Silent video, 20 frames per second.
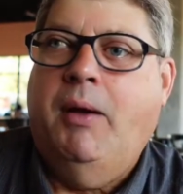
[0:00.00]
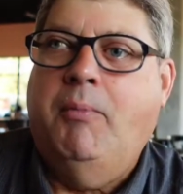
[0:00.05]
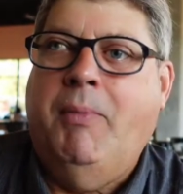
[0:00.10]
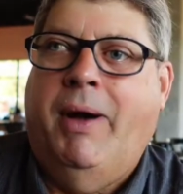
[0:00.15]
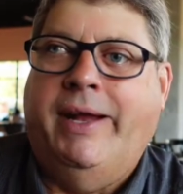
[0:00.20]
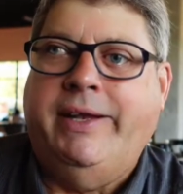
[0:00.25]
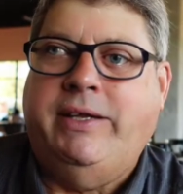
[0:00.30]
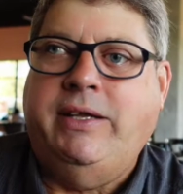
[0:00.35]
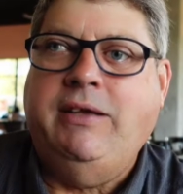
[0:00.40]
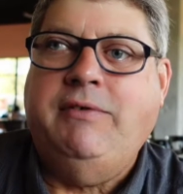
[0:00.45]

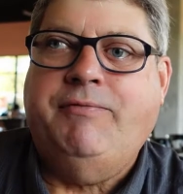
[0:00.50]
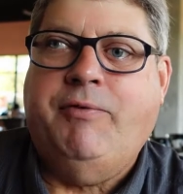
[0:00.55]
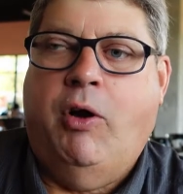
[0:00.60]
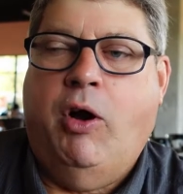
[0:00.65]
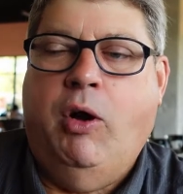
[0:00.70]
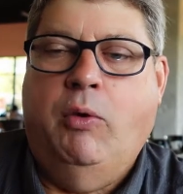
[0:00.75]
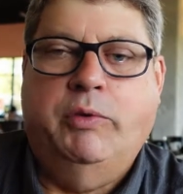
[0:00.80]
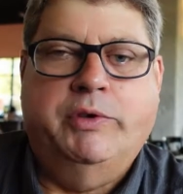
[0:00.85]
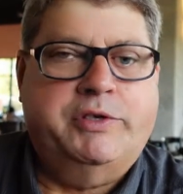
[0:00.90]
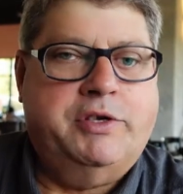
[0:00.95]
My
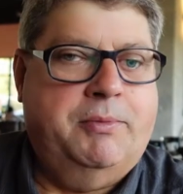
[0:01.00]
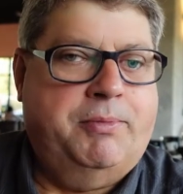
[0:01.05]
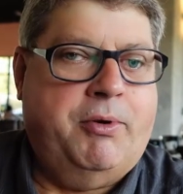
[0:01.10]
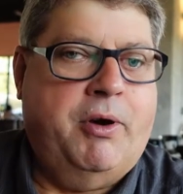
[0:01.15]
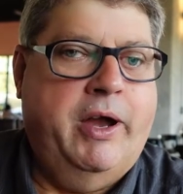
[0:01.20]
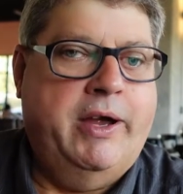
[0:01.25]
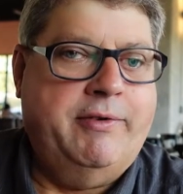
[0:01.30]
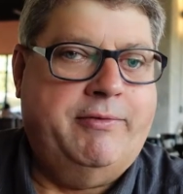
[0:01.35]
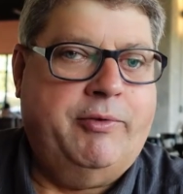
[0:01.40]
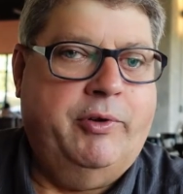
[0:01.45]
default was to
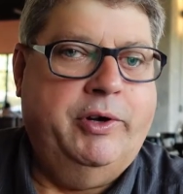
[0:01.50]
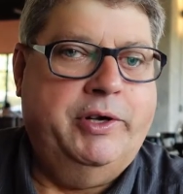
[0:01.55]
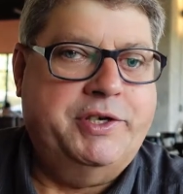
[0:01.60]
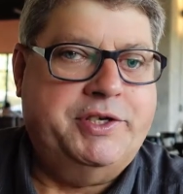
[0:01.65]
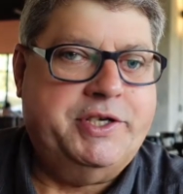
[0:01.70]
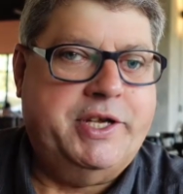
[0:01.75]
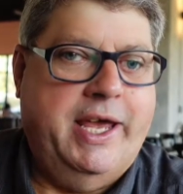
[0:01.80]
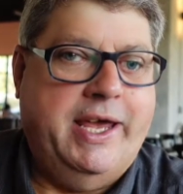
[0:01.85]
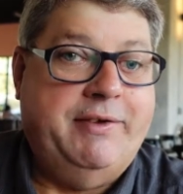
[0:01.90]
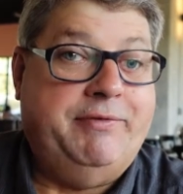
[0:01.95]
pray for
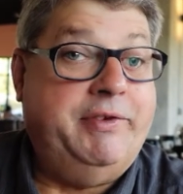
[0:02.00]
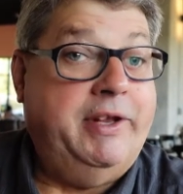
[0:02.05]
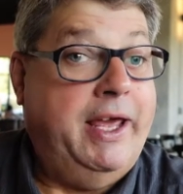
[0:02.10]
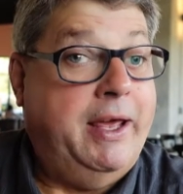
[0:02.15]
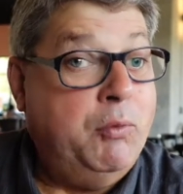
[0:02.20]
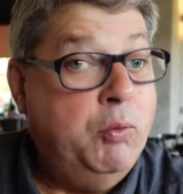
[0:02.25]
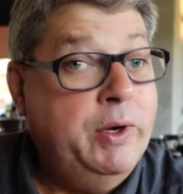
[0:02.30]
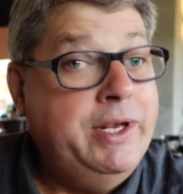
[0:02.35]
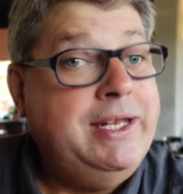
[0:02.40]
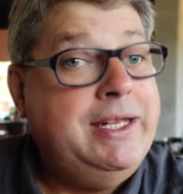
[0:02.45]
his safety.
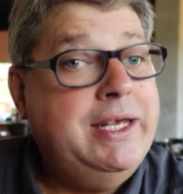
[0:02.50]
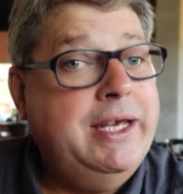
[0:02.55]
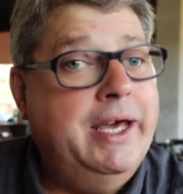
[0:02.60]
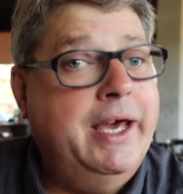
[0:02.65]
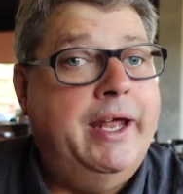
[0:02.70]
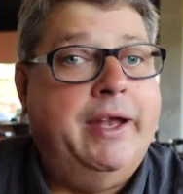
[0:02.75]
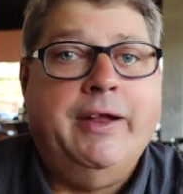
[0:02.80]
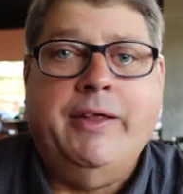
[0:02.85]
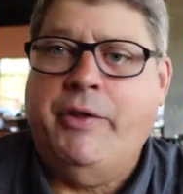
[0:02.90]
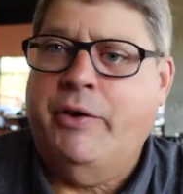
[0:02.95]
And we
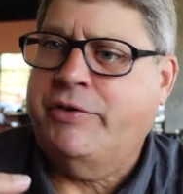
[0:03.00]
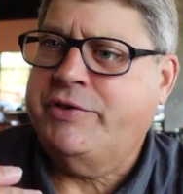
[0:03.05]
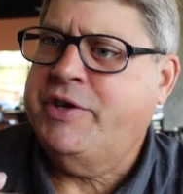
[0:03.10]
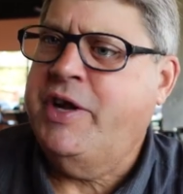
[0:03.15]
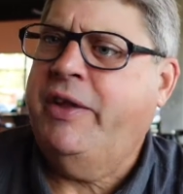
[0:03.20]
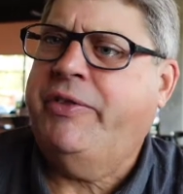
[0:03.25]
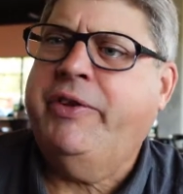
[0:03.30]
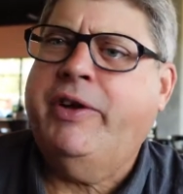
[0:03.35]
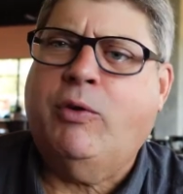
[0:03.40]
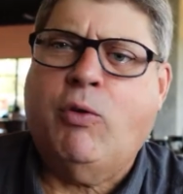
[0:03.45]
did, and there's
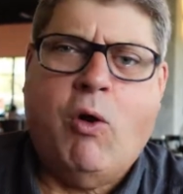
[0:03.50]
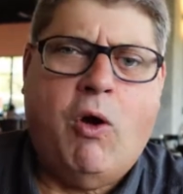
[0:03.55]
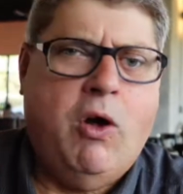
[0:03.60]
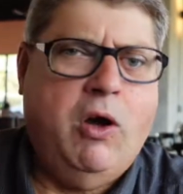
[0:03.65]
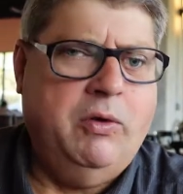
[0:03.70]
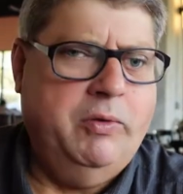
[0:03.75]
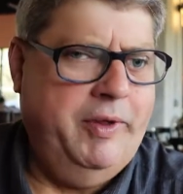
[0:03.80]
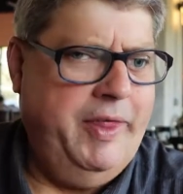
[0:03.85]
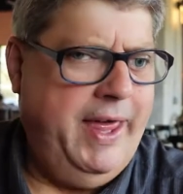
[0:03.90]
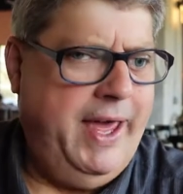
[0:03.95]
nothing
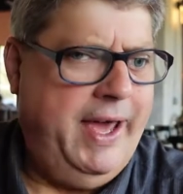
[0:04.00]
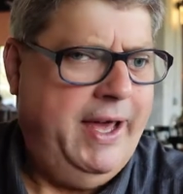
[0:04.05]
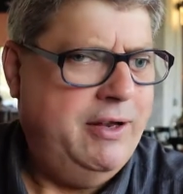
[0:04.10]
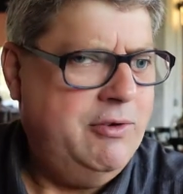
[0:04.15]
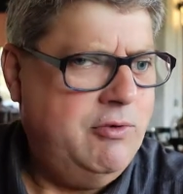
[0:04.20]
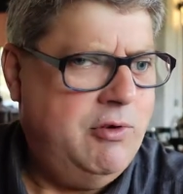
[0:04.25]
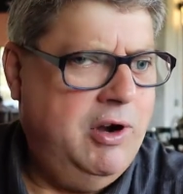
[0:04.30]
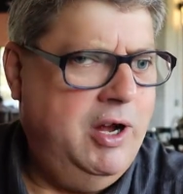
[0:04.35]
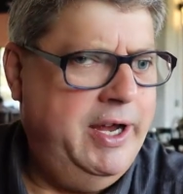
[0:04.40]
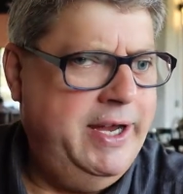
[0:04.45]
wrong with that,
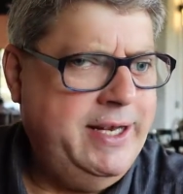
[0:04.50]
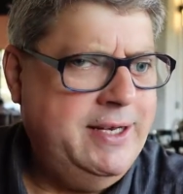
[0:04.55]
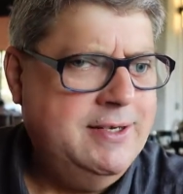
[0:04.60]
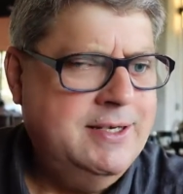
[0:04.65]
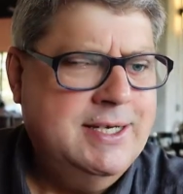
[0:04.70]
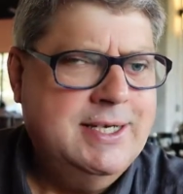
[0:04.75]
right?